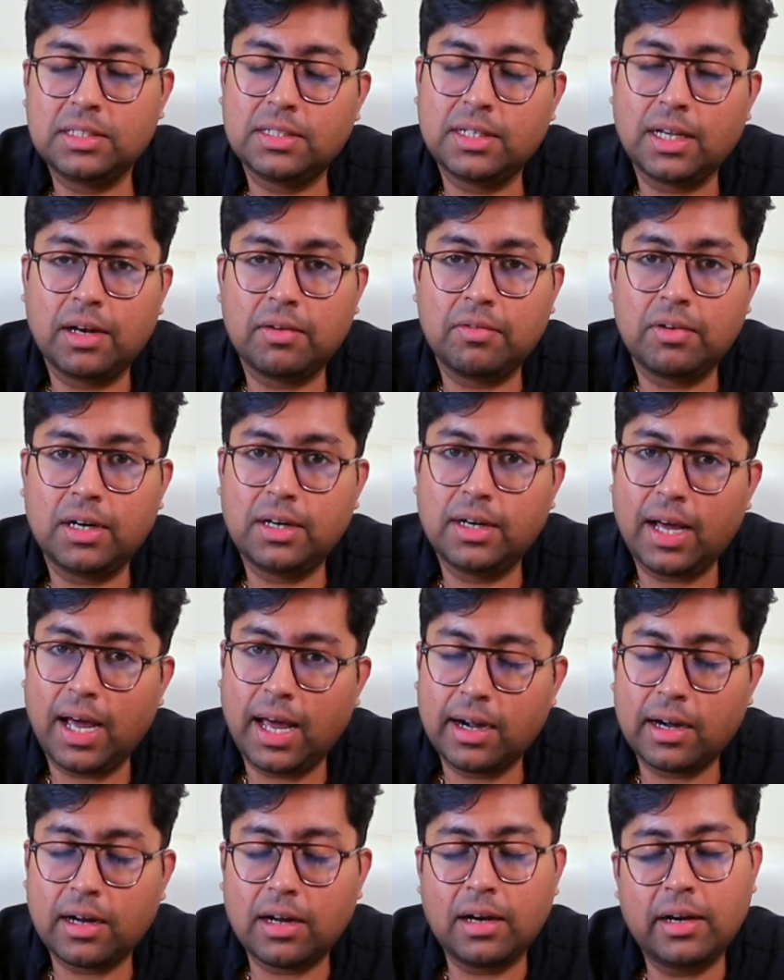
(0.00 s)
delivered
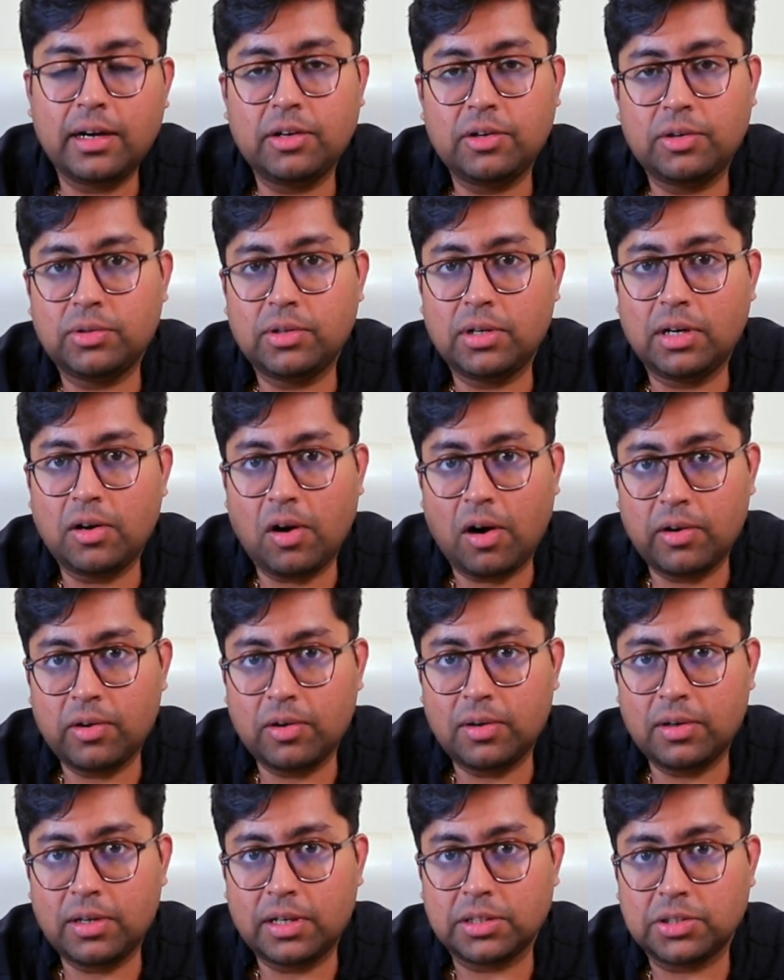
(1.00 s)
directly into the
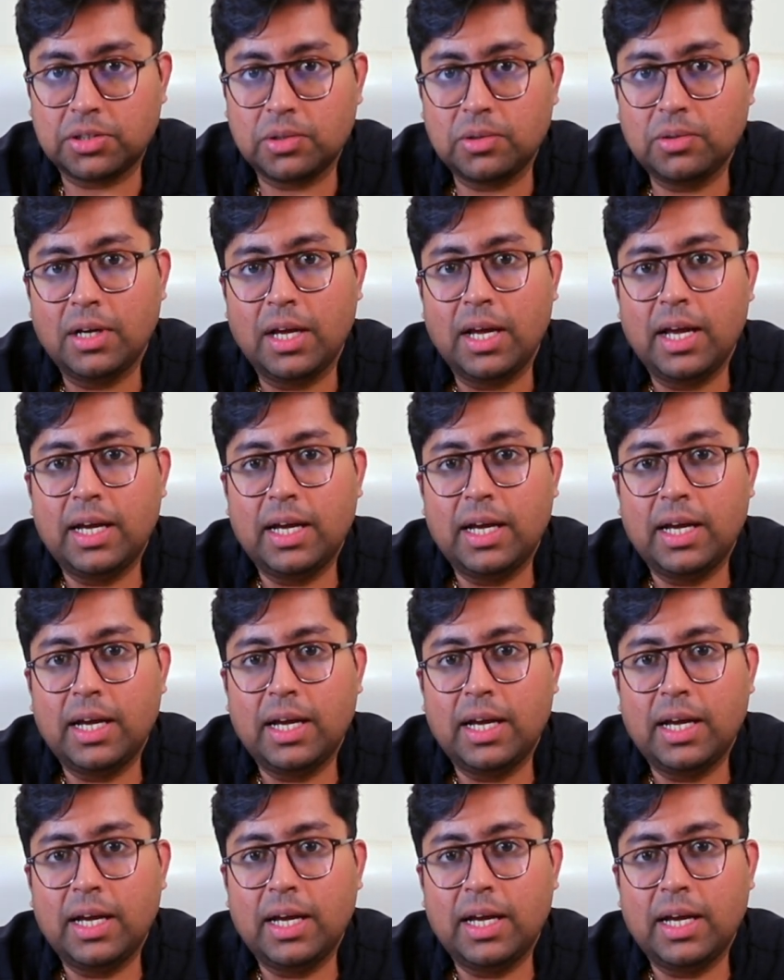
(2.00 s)
nodule tissue,